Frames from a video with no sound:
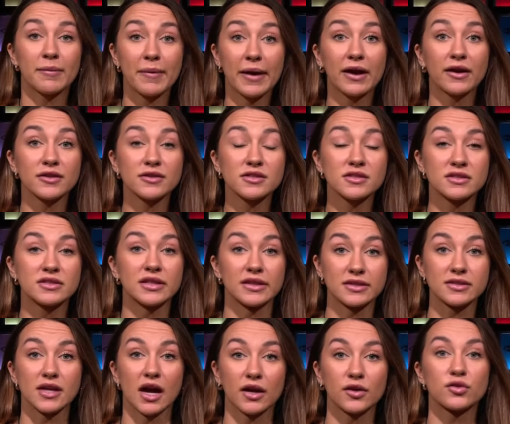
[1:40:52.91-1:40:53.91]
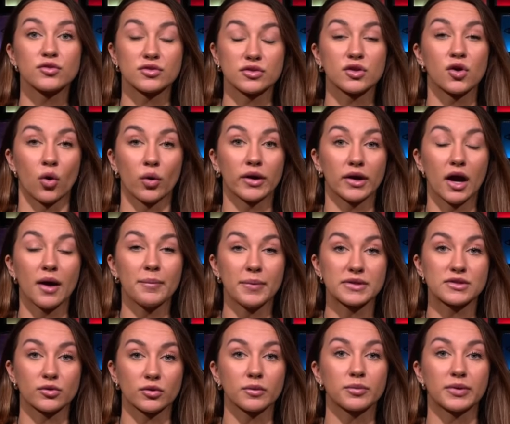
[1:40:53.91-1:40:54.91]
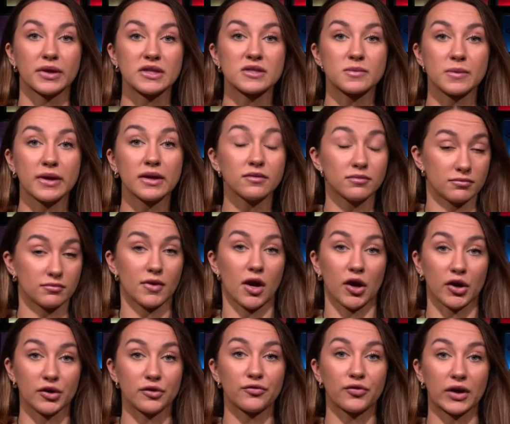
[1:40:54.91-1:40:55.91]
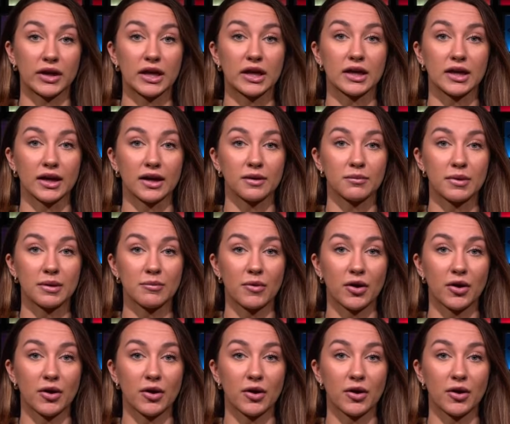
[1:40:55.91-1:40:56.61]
bears to decide who's going up as a replacement? Are you freaking kidding me,